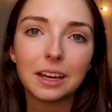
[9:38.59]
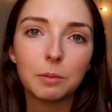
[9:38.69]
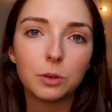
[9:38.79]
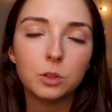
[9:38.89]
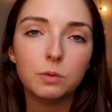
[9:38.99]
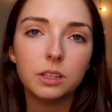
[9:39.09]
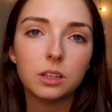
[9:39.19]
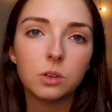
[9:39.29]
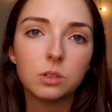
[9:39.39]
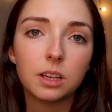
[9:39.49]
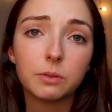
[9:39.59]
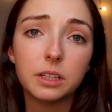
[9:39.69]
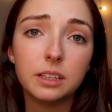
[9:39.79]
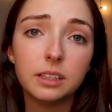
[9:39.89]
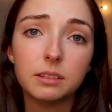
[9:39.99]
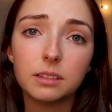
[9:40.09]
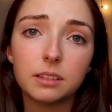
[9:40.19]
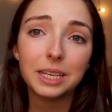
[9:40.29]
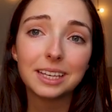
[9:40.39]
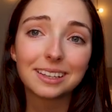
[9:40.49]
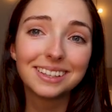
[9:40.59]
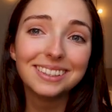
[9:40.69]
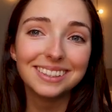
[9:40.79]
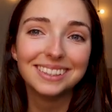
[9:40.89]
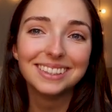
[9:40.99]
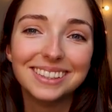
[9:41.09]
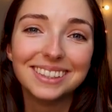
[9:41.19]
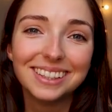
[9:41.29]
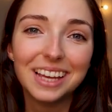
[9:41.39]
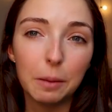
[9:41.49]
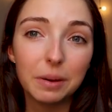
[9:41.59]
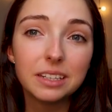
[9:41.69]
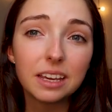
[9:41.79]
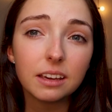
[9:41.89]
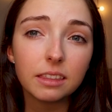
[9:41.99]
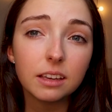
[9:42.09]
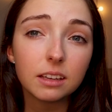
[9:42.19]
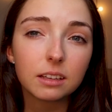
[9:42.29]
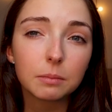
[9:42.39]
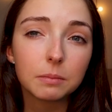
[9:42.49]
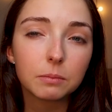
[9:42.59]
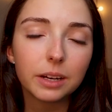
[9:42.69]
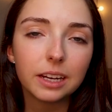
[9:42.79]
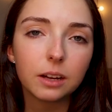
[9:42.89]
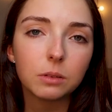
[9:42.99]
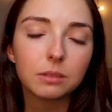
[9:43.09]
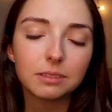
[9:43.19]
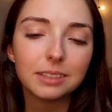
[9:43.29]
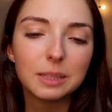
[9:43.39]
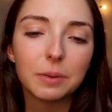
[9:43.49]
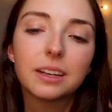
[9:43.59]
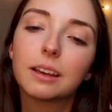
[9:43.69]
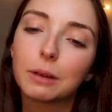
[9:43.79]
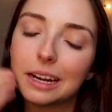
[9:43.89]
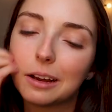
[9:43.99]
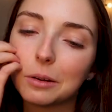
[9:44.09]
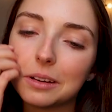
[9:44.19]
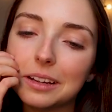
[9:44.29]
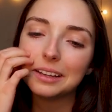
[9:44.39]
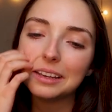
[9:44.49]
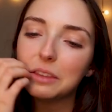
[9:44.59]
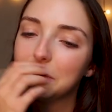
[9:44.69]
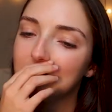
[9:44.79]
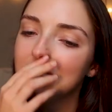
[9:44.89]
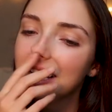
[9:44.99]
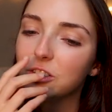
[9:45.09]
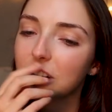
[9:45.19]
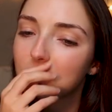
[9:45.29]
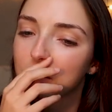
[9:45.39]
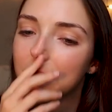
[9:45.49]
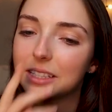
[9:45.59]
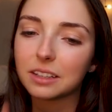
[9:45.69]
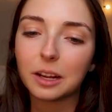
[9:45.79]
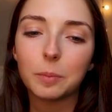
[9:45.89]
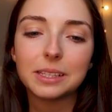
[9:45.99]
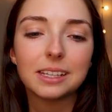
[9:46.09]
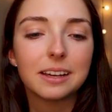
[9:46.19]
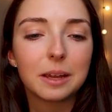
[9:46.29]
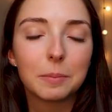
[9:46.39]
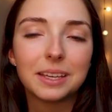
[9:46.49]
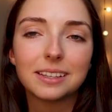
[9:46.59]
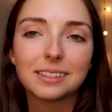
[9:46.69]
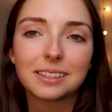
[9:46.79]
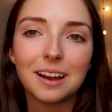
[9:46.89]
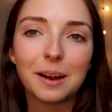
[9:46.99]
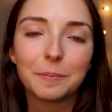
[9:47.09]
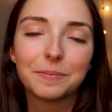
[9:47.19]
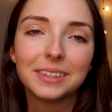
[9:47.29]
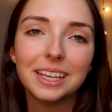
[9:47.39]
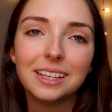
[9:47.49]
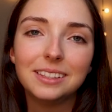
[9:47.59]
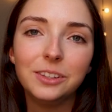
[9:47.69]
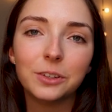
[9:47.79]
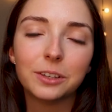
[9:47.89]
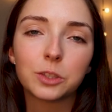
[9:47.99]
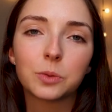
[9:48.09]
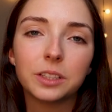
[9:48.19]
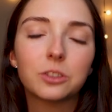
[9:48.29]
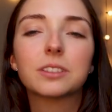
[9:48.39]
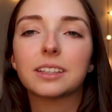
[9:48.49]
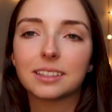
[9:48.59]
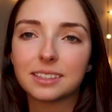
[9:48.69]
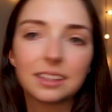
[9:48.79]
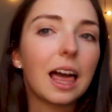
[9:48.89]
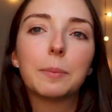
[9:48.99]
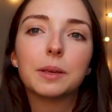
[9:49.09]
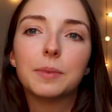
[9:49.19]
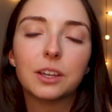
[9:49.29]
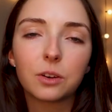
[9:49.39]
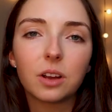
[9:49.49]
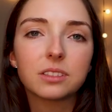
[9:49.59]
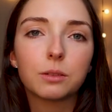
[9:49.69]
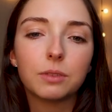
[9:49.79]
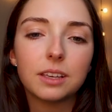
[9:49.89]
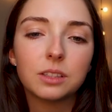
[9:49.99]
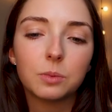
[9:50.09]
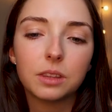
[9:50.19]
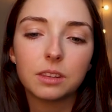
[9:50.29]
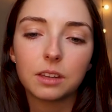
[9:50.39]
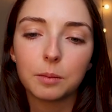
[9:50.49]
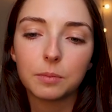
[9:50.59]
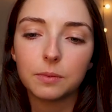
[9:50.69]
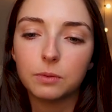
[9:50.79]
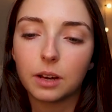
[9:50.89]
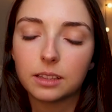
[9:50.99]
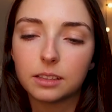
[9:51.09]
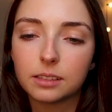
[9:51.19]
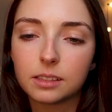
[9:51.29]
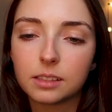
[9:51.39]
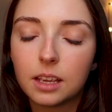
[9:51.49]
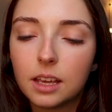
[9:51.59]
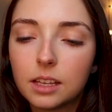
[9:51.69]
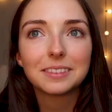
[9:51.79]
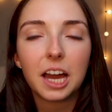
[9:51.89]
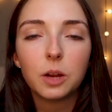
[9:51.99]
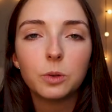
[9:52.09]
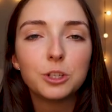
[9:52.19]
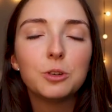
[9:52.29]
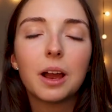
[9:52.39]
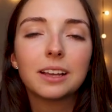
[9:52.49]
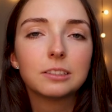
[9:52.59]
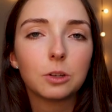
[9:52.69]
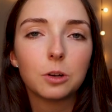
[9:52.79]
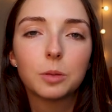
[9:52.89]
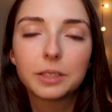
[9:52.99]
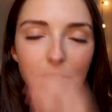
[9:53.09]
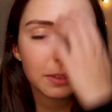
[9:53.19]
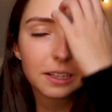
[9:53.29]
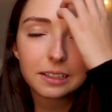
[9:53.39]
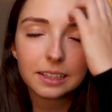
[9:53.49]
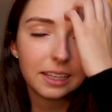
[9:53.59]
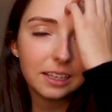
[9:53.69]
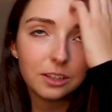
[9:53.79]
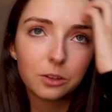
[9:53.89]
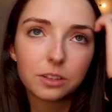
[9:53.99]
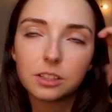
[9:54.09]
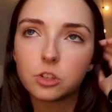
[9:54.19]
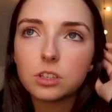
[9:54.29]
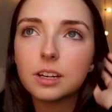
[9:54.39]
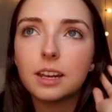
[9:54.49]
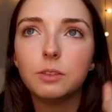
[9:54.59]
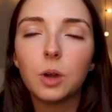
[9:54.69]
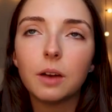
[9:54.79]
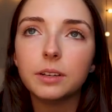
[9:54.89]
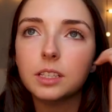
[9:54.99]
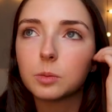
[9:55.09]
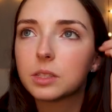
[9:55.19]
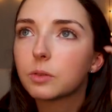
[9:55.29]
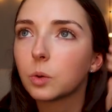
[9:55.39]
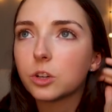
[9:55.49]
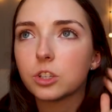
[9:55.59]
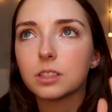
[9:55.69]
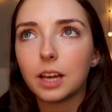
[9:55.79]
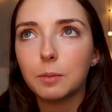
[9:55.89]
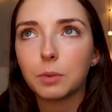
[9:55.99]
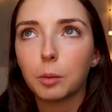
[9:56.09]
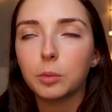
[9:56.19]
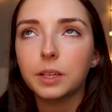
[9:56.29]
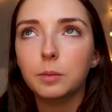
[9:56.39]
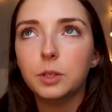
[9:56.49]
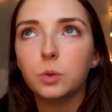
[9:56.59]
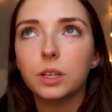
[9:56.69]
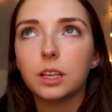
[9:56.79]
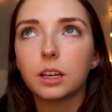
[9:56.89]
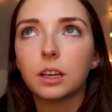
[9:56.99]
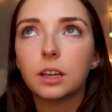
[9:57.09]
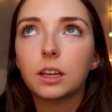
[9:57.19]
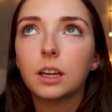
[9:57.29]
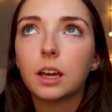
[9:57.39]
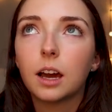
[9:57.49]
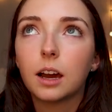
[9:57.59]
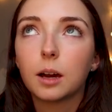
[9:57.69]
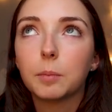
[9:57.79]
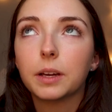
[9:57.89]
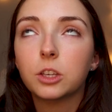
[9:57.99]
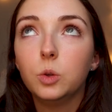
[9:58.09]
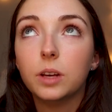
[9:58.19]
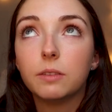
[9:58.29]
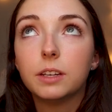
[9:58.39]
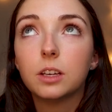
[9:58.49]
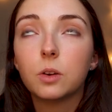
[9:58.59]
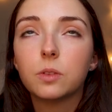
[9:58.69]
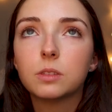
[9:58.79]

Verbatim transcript: I post new videos every week. Monday, I think, right now? It's Monday right now. The, the day changes based on how busy I am, because um, senior year is really just like slapping me across the face with um, violence. I wish you guys all the best of luck in your decision. And if you have any specific questions, I'm probably going to be doing um, a Q and A video.